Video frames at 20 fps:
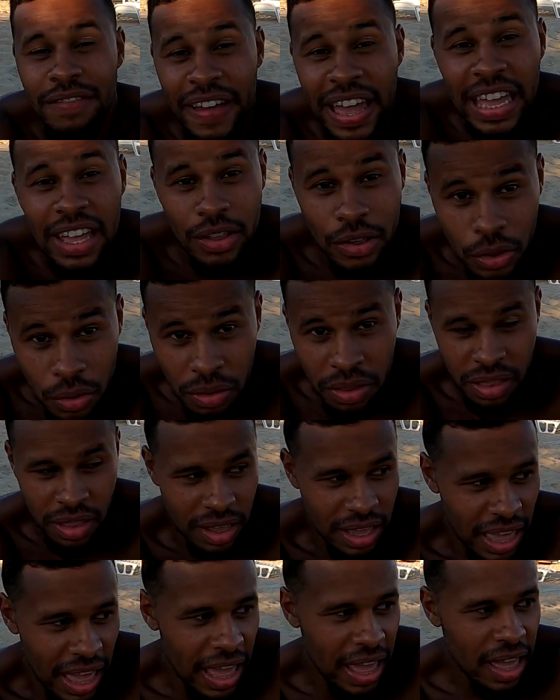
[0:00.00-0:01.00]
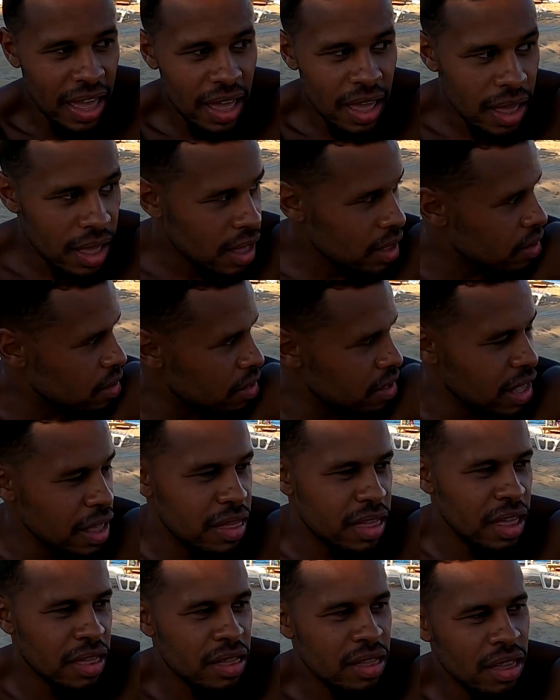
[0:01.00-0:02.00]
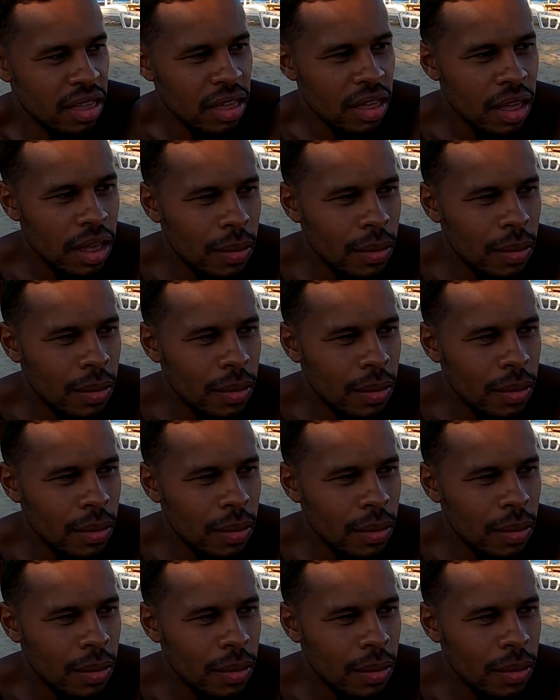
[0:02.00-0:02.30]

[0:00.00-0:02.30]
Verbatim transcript: fake news. Okay, it doesn't exist.